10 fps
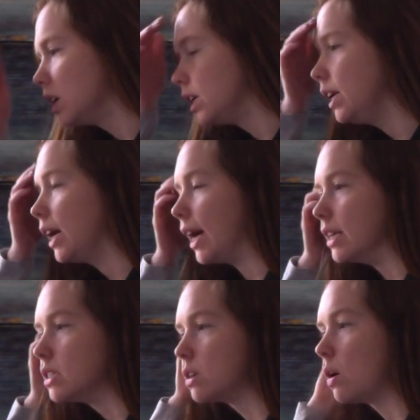Yeah,
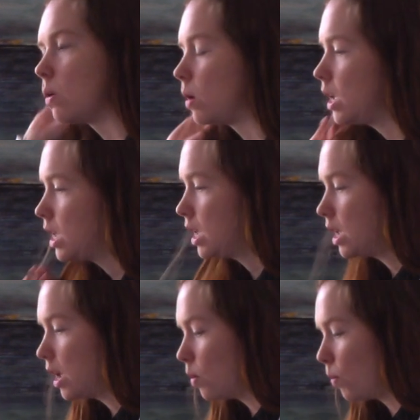so
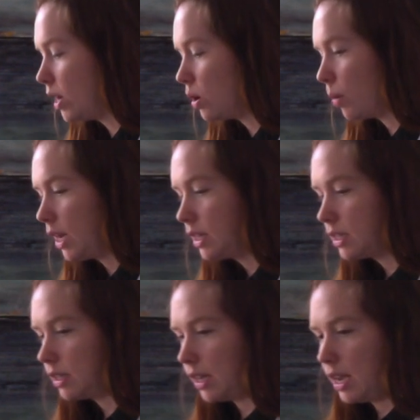when you're wearing the
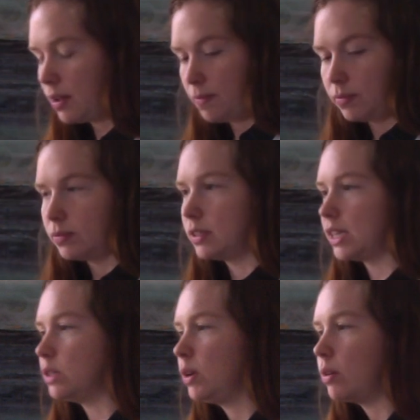sling,
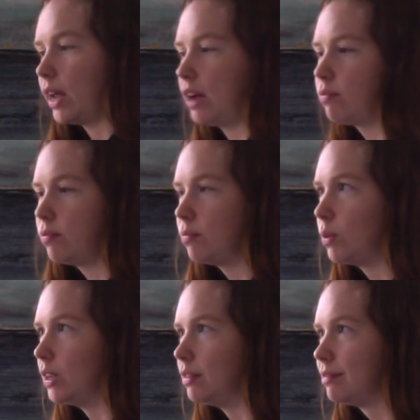since we don't have,
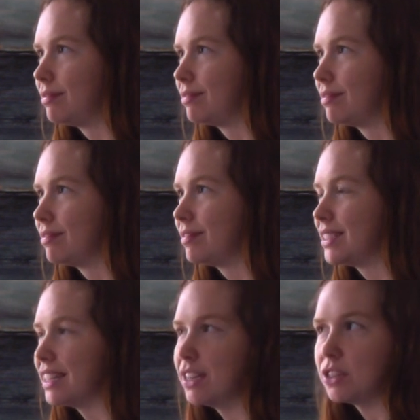
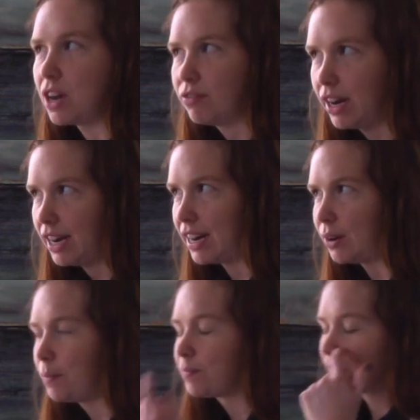since it's off right now,